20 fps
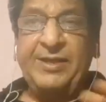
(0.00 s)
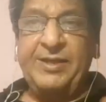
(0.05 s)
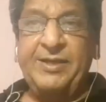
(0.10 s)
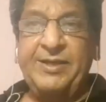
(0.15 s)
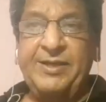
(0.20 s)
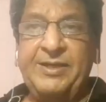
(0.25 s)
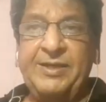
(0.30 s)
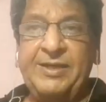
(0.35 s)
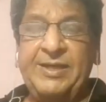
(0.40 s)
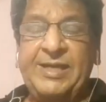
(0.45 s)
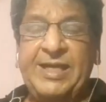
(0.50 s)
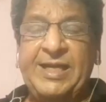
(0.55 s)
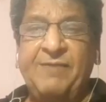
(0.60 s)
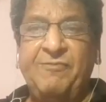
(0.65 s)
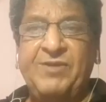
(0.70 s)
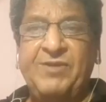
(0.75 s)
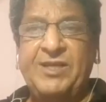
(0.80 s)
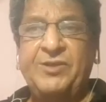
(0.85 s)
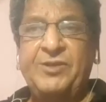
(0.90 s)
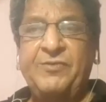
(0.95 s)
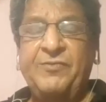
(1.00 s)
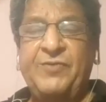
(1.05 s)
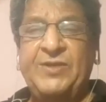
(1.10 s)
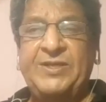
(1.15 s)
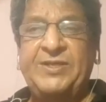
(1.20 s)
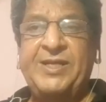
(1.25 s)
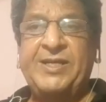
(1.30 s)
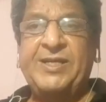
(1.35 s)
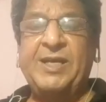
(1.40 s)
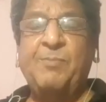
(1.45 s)
left his
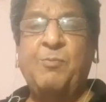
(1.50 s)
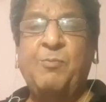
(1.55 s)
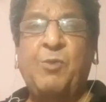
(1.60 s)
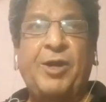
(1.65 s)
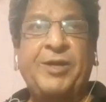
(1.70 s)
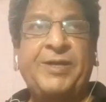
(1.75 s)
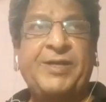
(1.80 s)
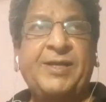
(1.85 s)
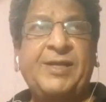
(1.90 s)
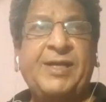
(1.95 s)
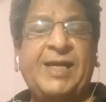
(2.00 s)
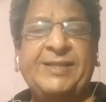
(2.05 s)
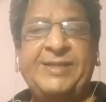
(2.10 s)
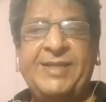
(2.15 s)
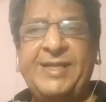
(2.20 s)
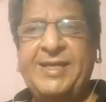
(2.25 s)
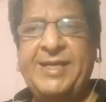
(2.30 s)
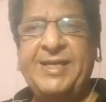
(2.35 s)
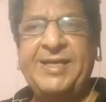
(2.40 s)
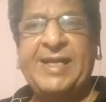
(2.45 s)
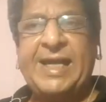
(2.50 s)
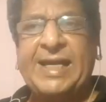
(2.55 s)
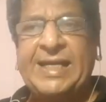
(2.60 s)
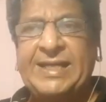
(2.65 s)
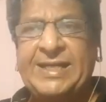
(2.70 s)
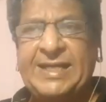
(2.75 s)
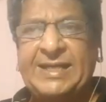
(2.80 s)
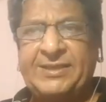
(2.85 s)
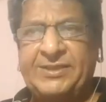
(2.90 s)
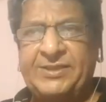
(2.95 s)
physical mortal, I think, in
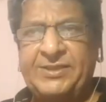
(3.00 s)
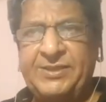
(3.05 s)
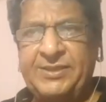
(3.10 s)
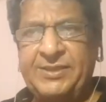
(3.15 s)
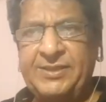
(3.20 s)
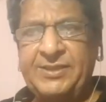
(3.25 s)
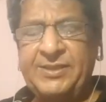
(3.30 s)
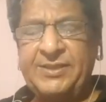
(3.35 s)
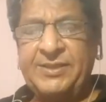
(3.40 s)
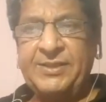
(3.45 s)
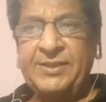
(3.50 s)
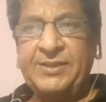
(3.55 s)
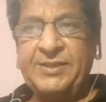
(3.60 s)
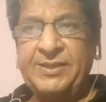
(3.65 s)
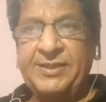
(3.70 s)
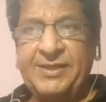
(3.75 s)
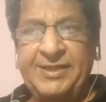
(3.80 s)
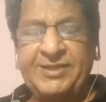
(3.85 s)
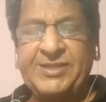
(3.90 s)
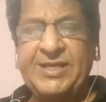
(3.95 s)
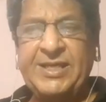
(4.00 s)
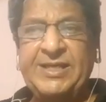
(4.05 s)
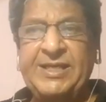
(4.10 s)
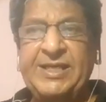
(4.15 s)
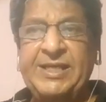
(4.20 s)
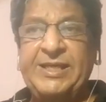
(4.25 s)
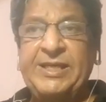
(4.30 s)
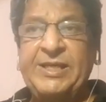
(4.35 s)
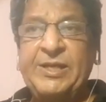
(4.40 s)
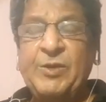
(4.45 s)
90s
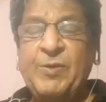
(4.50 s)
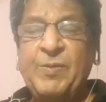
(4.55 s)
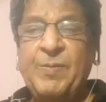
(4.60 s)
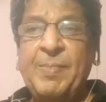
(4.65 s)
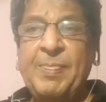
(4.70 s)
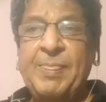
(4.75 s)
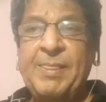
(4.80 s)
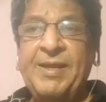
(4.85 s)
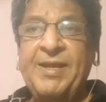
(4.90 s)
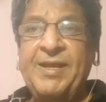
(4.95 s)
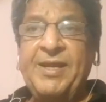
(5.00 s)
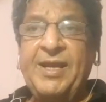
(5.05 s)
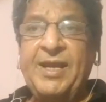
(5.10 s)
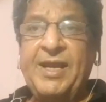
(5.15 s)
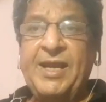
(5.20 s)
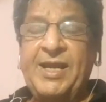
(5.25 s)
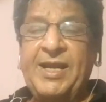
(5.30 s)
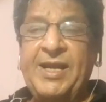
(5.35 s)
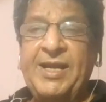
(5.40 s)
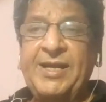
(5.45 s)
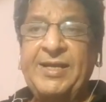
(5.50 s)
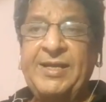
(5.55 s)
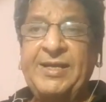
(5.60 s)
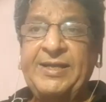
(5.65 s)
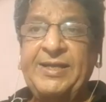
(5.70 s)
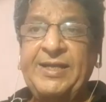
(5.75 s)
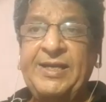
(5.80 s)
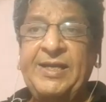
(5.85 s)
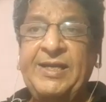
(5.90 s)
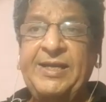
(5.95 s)
recently, and
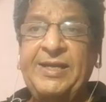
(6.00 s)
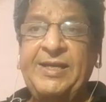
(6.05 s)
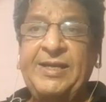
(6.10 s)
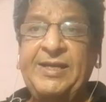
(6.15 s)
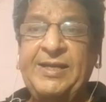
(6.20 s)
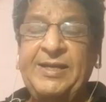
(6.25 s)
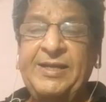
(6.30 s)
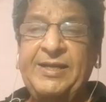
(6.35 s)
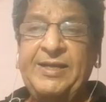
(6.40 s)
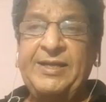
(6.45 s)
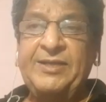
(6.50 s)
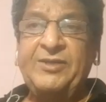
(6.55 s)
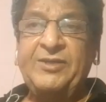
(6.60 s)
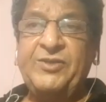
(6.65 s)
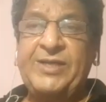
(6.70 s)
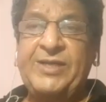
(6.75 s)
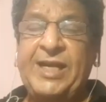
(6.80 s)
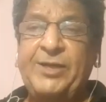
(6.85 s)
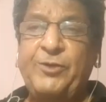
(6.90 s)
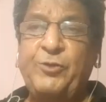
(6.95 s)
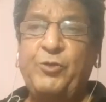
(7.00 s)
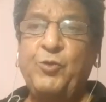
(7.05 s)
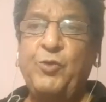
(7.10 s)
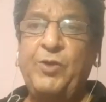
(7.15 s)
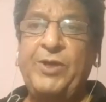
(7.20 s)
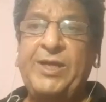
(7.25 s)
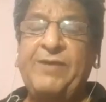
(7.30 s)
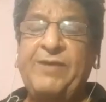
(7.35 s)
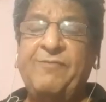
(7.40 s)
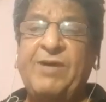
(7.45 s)
he is said to
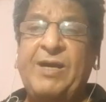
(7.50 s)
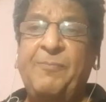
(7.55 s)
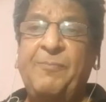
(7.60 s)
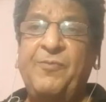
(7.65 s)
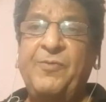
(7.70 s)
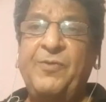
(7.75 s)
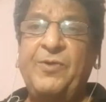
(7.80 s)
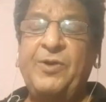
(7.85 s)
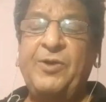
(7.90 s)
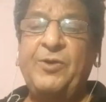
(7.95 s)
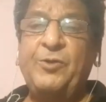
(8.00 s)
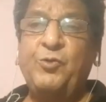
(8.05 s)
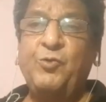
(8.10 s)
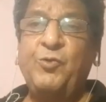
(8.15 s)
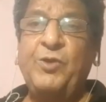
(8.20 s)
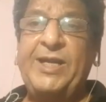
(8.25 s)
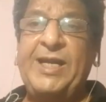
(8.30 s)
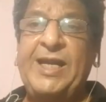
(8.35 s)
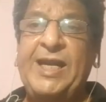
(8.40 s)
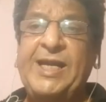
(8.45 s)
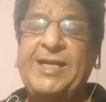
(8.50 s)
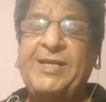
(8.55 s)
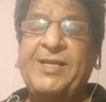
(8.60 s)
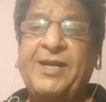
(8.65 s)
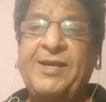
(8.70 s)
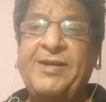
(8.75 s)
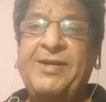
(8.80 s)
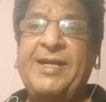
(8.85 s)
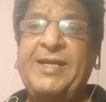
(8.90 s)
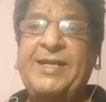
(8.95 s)
live up to
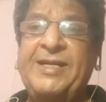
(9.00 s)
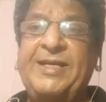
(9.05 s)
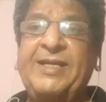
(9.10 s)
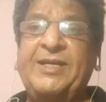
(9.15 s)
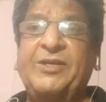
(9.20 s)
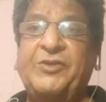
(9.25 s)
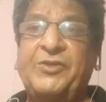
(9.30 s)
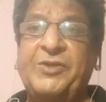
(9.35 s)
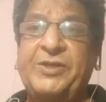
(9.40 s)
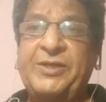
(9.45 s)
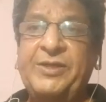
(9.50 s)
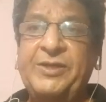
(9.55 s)
800 years.